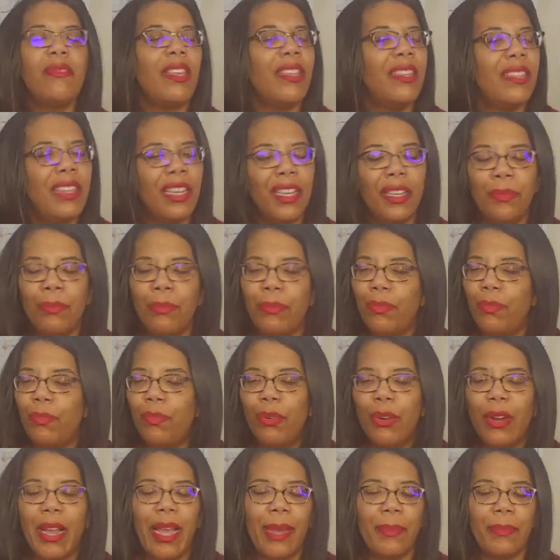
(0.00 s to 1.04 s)
then
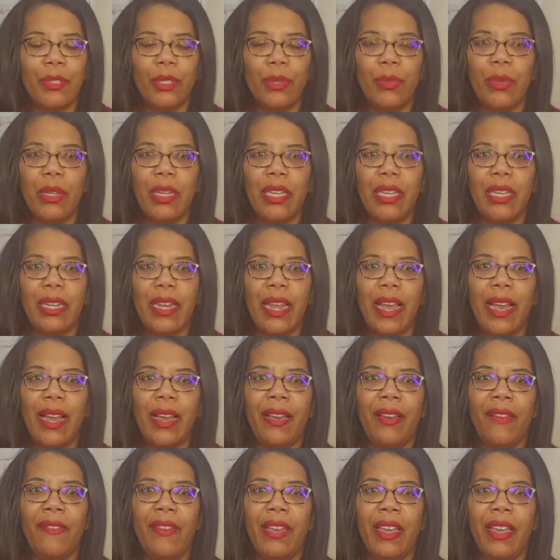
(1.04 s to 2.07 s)
perhaps we can
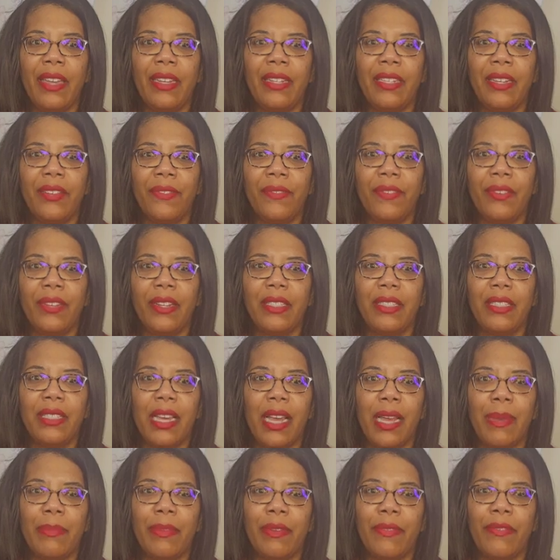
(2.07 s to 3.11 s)
have a different
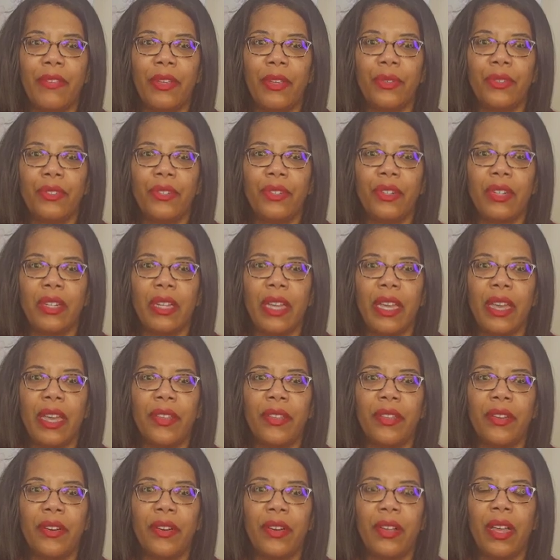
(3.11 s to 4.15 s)
type of future
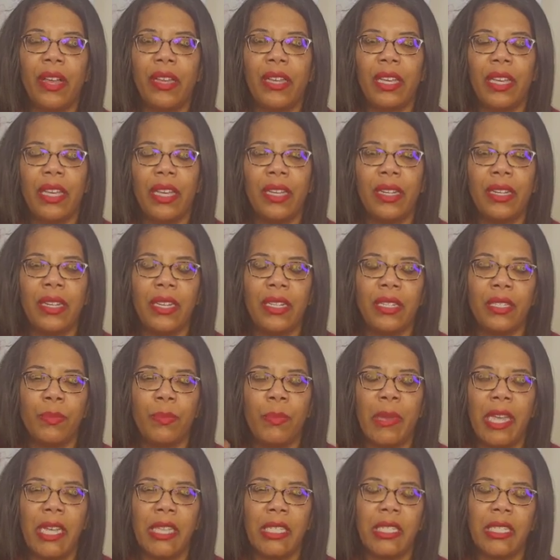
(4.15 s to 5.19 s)
together. Again, it's
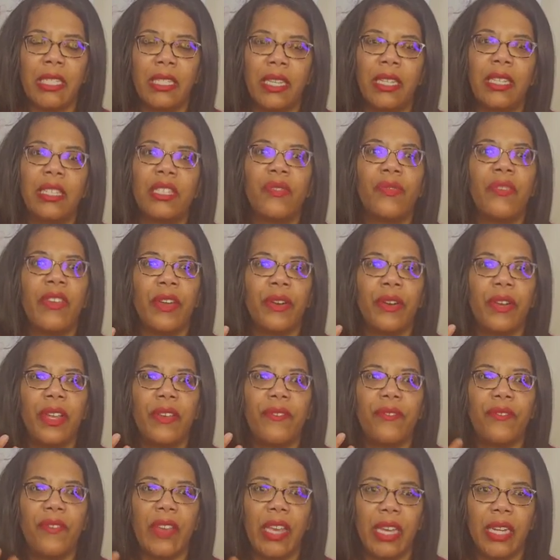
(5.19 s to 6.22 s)
very
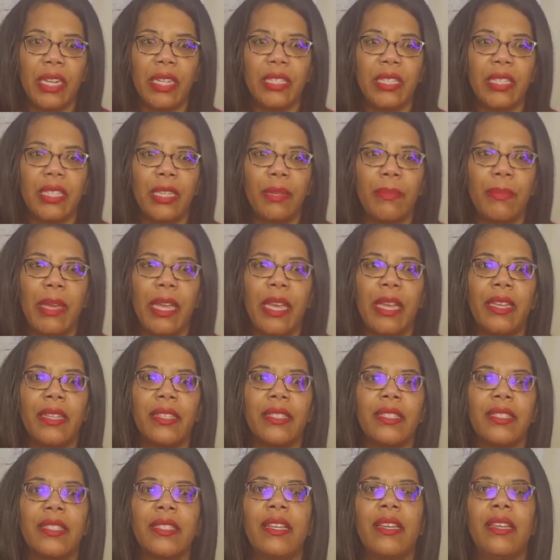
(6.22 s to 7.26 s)
fantasy
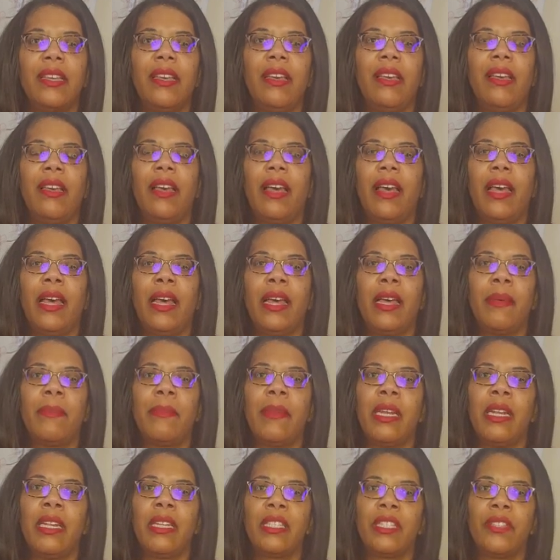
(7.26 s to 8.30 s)
based.
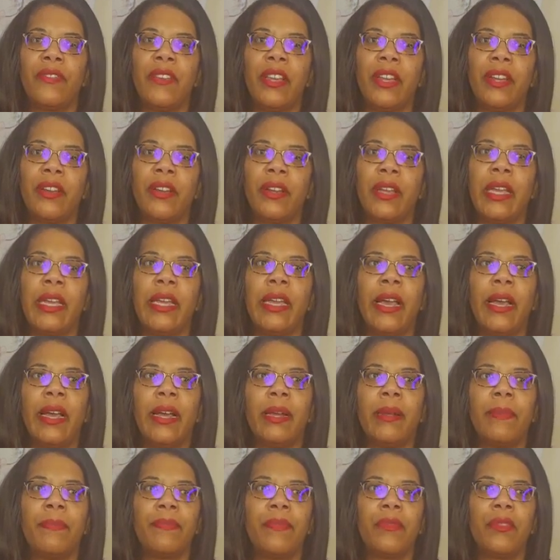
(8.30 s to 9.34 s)
And it's very,
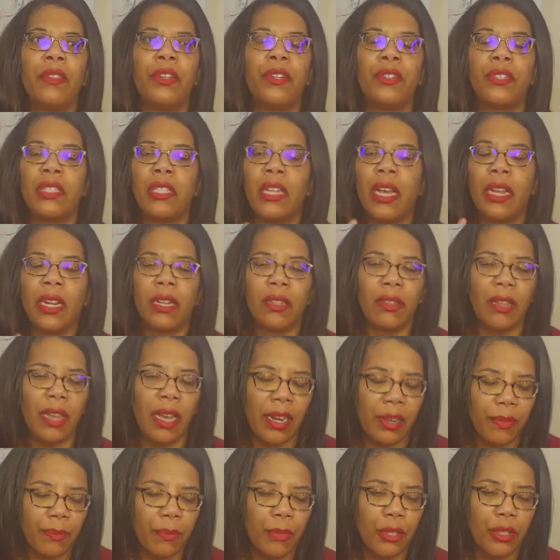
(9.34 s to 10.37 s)
there's not a
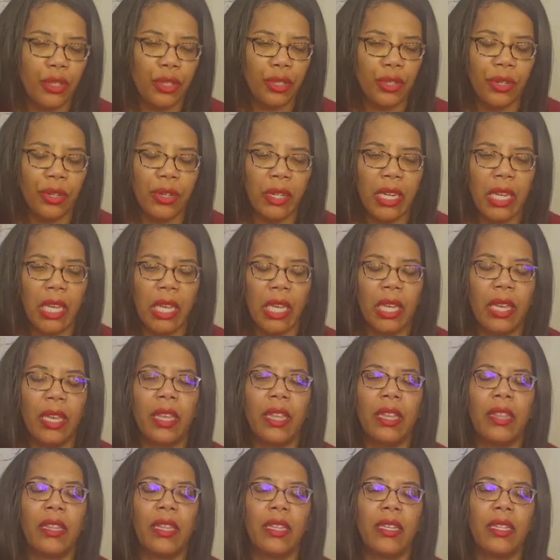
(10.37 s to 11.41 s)
lot of maturity
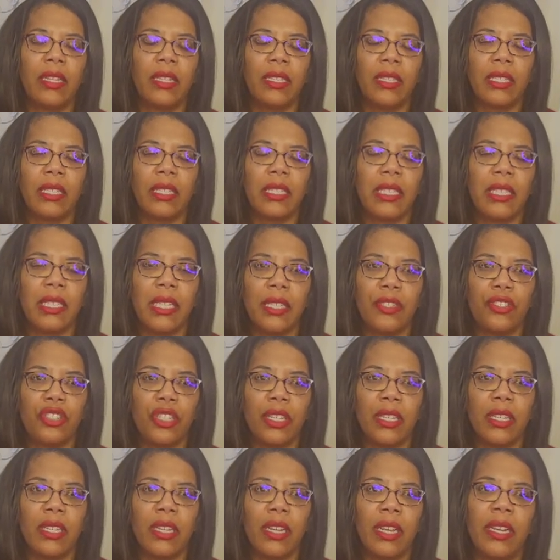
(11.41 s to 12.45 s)
in the
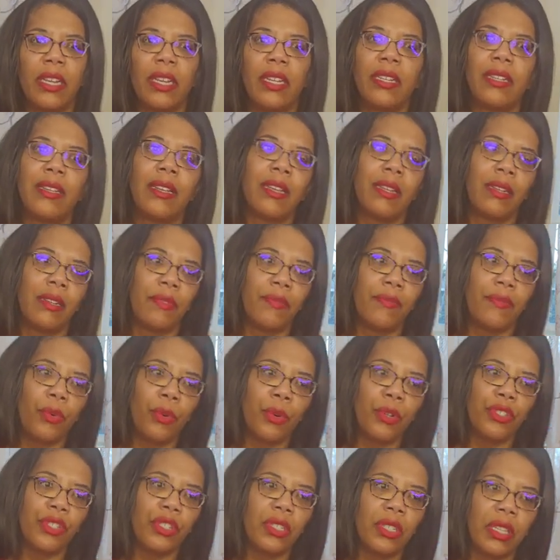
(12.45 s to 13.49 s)
decision, and
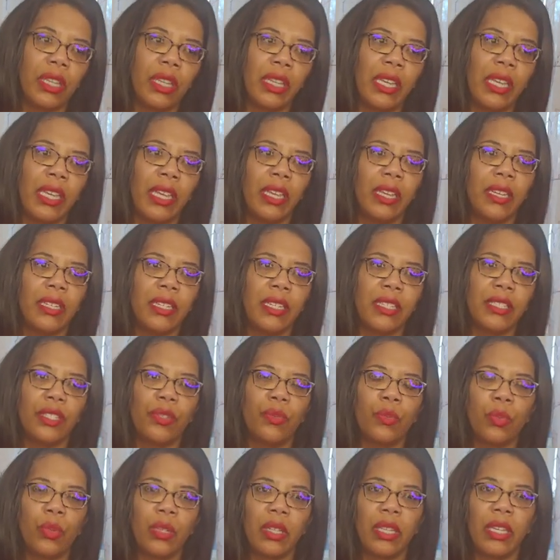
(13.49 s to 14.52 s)
unfortunately, it
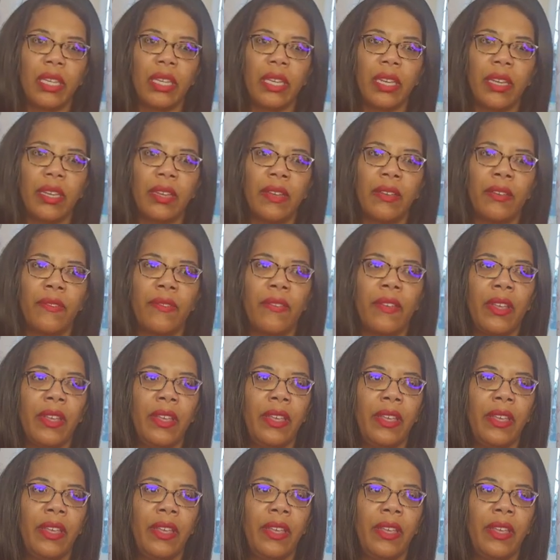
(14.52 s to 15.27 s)
doesn't really give